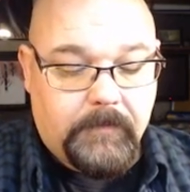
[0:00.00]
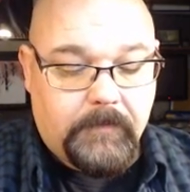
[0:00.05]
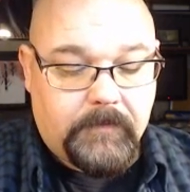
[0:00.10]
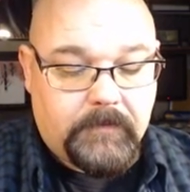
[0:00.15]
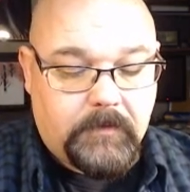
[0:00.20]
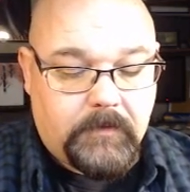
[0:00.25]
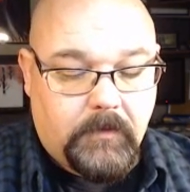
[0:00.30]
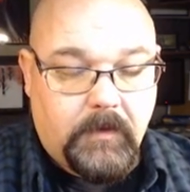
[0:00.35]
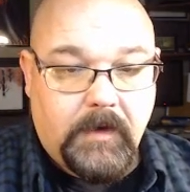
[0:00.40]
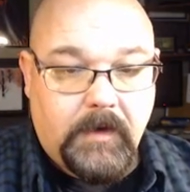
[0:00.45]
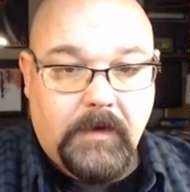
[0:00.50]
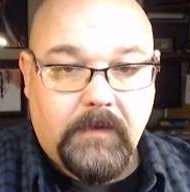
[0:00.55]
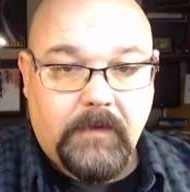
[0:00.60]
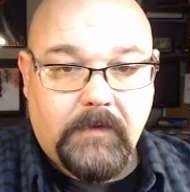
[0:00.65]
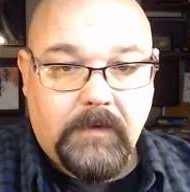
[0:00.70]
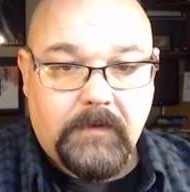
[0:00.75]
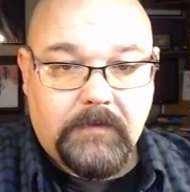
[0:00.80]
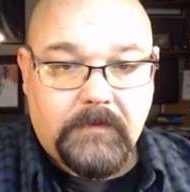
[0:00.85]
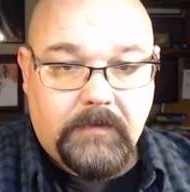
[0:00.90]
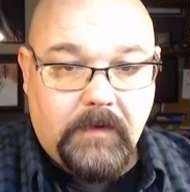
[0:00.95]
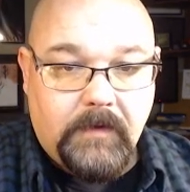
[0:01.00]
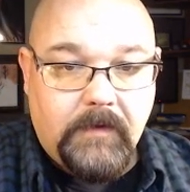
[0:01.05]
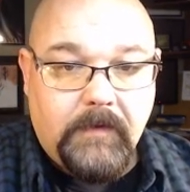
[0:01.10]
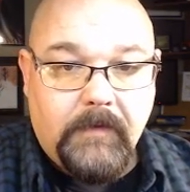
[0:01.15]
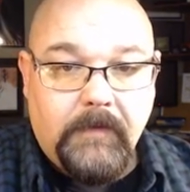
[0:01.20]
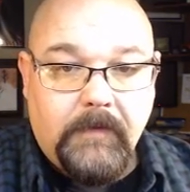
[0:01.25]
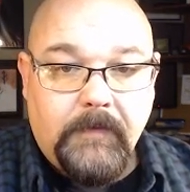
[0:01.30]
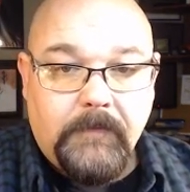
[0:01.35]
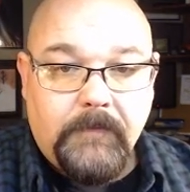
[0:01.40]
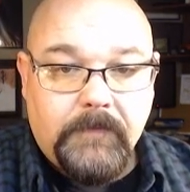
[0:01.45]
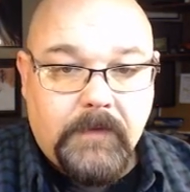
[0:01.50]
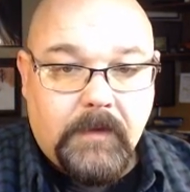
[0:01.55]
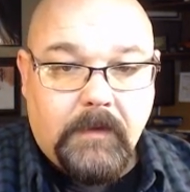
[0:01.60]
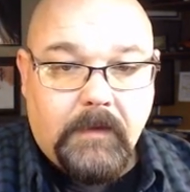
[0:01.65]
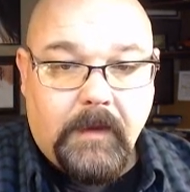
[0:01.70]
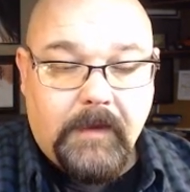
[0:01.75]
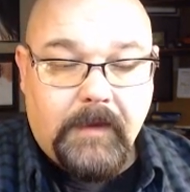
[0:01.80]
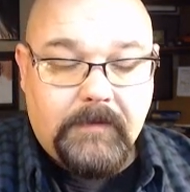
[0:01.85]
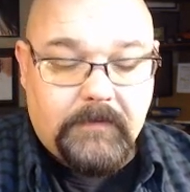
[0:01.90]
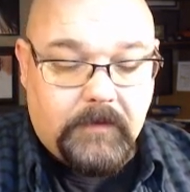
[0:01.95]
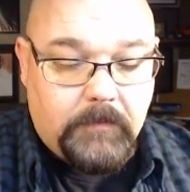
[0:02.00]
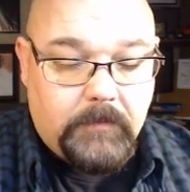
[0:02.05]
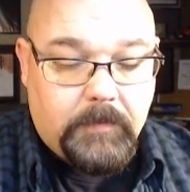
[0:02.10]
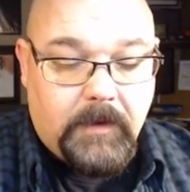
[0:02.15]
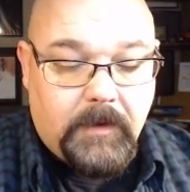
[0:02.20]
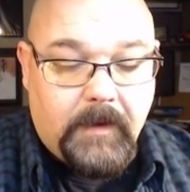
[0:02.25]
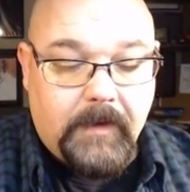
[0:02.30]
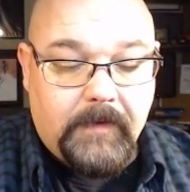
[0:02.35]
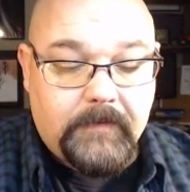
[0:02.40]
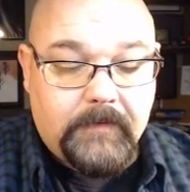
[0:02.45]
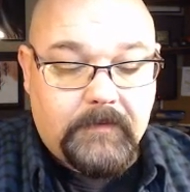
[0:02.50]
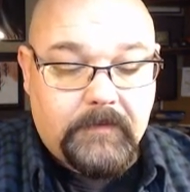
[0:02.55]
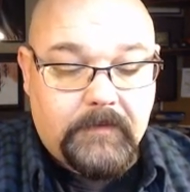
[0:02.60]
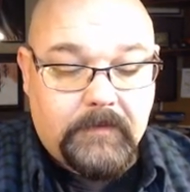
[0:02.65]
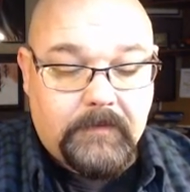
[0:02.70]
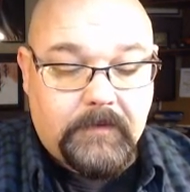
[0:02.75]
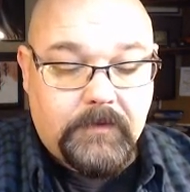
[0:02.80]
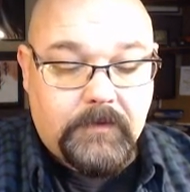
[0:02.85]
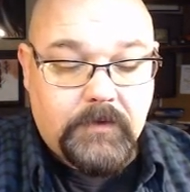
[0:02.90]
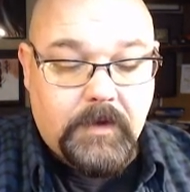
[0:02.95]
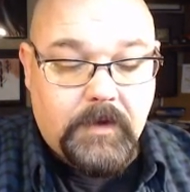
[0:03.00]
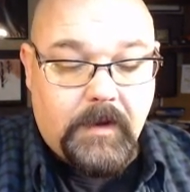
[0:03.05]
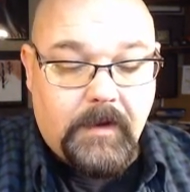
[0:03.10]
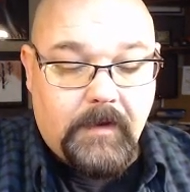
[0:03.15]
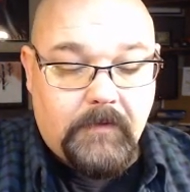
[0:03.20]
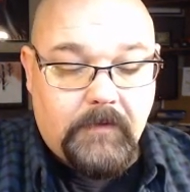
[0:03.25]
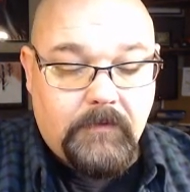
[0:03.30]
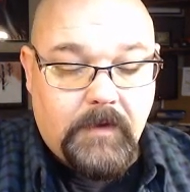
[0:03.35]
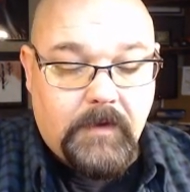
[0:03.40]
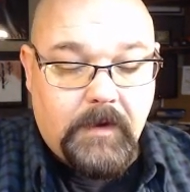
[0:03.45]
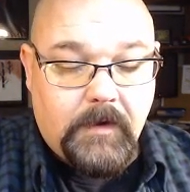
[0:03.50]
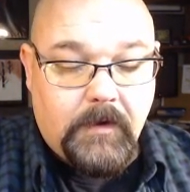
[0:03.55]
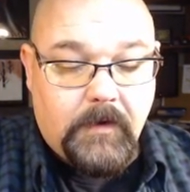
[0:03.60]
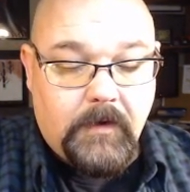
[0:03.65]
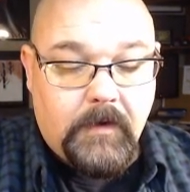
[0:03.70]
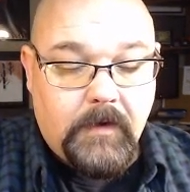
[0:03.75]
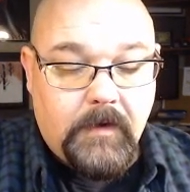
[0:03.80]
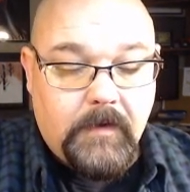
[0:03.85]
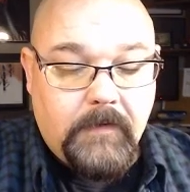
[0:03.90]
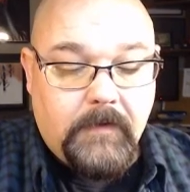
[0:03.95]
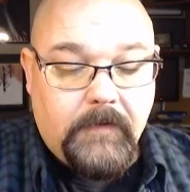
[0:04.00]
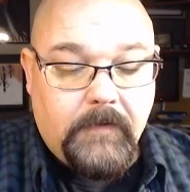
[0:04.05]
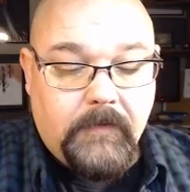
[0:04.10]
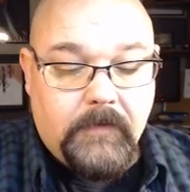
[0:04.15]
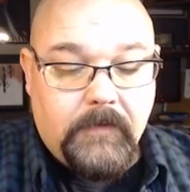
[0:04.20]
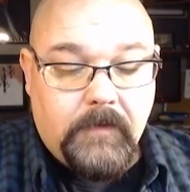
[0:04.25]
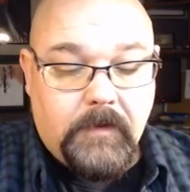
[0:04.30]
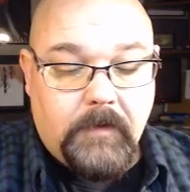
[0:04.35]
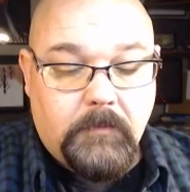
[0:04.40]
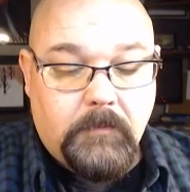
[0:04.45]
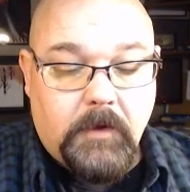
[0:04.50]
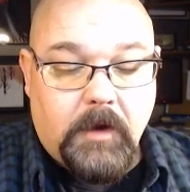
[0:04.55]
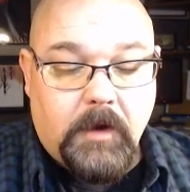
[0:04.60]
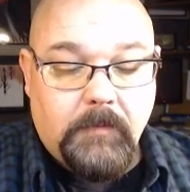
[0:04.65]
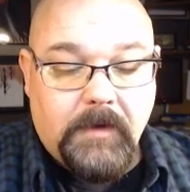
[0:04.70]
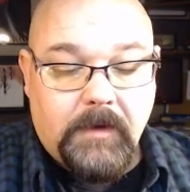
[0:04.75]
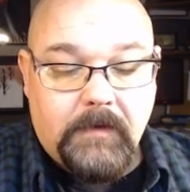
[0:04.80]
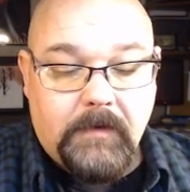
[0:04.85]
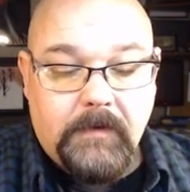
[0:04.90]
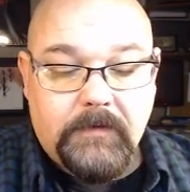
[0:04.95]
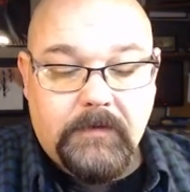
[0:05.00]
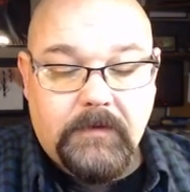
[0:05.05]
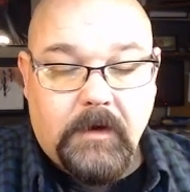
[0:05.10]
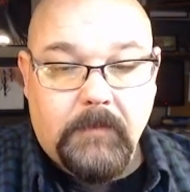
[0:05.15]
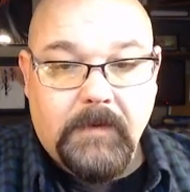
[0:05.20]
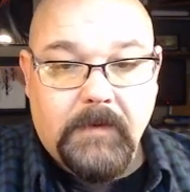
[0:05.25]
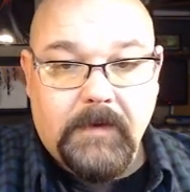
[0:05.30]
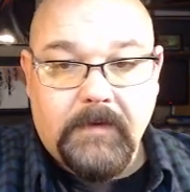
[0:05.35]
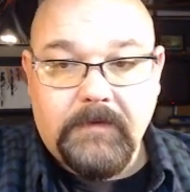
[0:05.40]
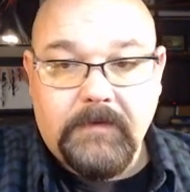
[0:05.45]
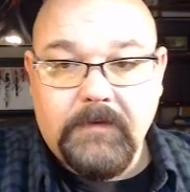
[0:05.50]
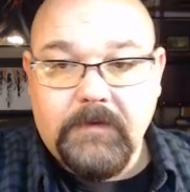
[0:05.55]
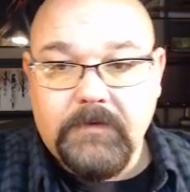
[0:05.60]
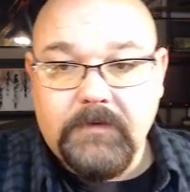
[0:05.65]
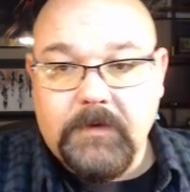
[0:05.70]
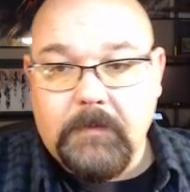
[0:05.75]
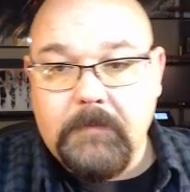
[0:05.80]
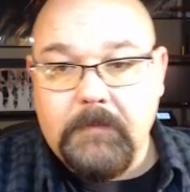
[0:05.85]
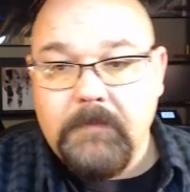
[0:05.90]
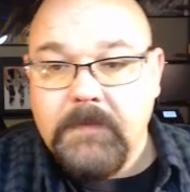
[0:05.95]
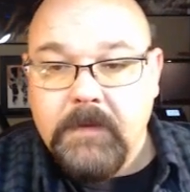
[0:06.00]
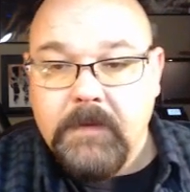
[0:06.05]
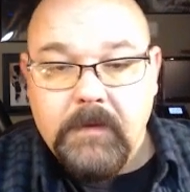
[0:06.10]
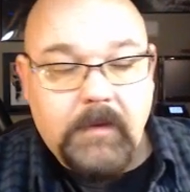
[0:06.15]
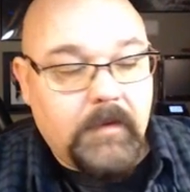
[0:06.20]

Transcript: So any of these lights and appliances that you have here, arming and disarming the system.